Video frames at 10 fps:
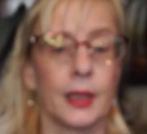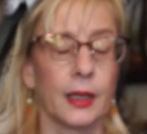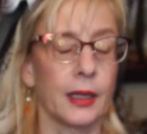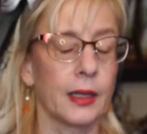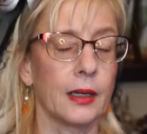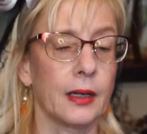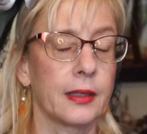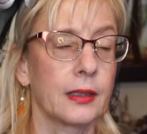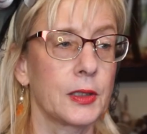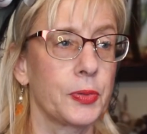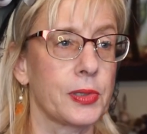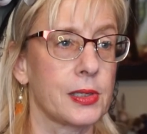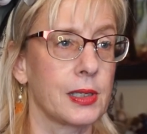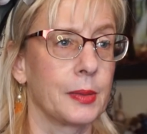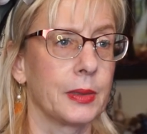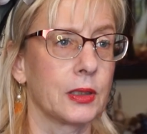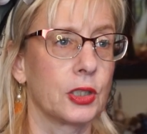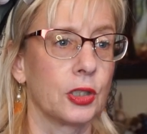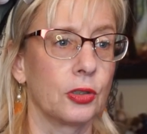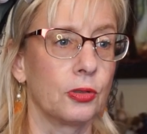And I think this was cinnamon
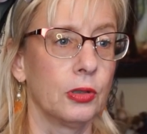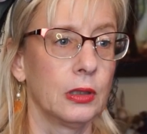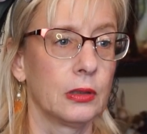too.